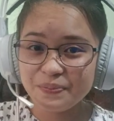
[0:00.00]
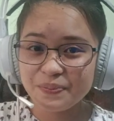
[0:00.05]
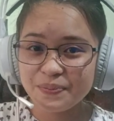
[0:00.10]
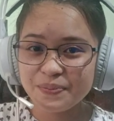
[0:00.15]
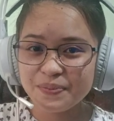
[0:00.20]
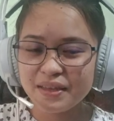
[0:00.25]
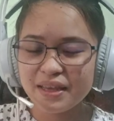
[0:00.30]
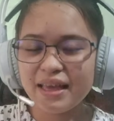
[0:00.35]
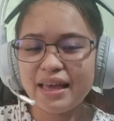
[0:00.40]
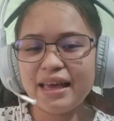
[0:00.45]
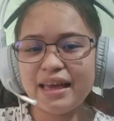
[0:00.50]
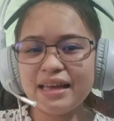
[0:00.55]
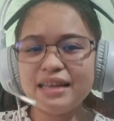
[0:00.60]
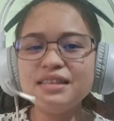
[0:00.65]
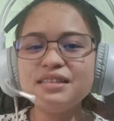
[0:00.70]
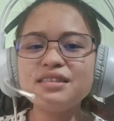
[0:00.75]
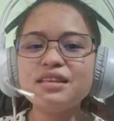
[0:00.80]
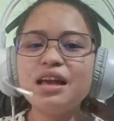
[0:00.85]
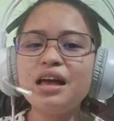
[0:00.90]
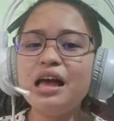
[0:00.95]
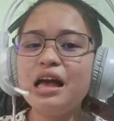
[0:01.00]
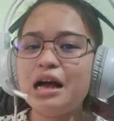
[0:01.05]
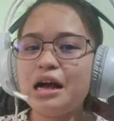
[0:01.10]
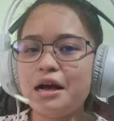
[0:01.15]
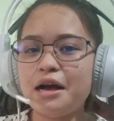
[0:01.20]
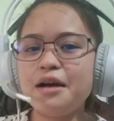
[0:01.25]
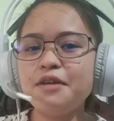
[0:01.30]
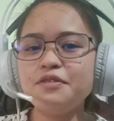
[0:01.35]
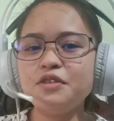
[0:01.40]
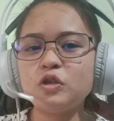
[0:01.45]
And have
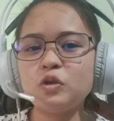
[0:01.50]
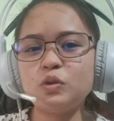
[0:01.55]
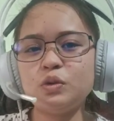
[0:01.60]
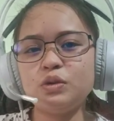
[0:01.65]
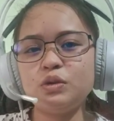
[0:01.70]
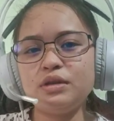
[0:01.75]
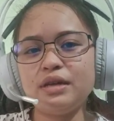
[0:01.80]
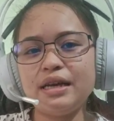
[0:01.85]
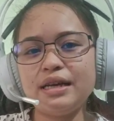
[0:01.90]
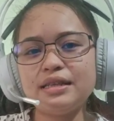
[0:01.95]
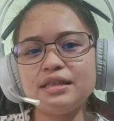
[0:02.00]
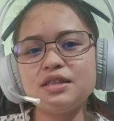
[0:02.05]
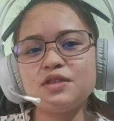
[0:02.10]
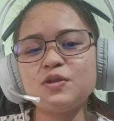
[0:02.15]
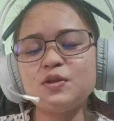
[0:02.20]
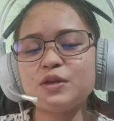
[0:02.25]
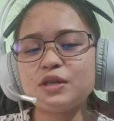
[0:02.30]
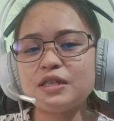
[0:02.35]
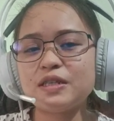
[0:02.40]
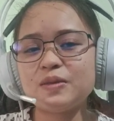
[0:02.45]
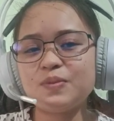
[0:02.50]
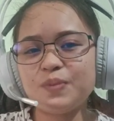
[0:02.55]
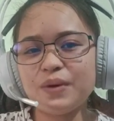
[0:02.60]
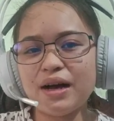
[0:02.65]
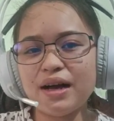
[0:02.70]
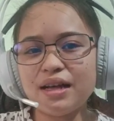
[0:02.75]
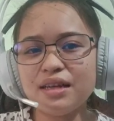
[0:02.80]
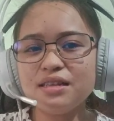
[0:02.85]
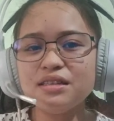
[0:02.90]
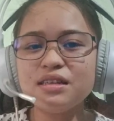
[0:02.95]
students to respond
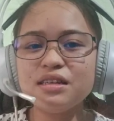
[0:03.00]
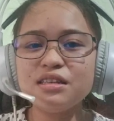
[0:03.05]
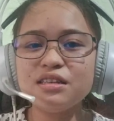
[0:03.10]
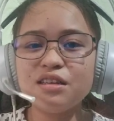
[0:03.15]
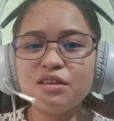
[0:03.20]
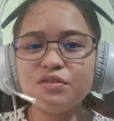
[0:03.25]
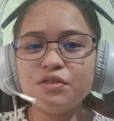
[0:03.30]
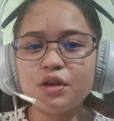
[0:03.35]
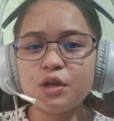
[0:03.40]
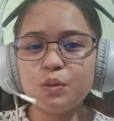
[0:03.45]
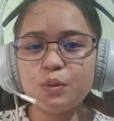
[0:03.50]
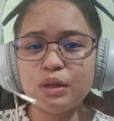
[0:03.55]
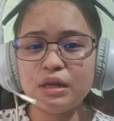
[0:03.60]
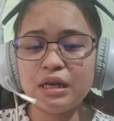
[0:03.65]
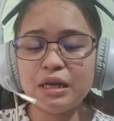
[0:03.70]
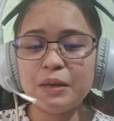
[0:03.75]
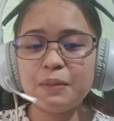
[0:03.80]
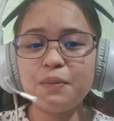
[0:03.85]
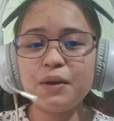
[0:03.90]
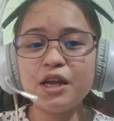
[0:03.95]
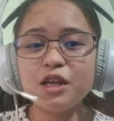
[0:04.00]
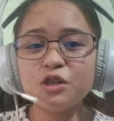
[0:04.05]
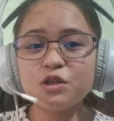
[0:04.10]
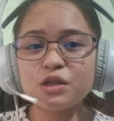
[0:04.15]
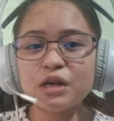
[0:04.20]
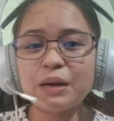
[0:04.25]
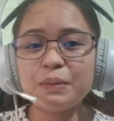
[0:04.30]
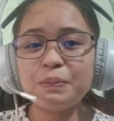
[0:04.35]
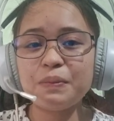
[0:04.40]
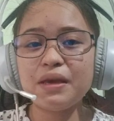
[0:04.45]
individually by
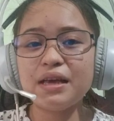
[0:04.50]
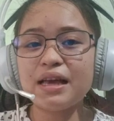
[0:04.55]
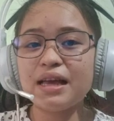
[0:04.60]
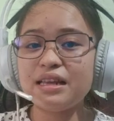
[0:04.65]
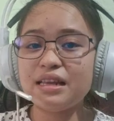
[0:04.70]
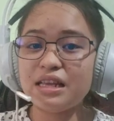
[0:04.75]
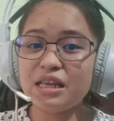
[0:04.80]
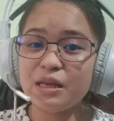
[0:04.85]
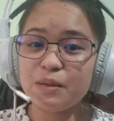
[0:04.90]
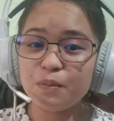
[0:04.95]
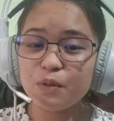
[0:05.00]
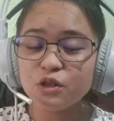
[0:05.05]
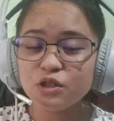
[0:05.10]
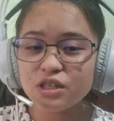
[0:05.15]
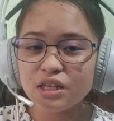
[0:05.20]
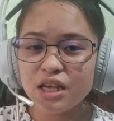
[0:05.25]
dropping an emoji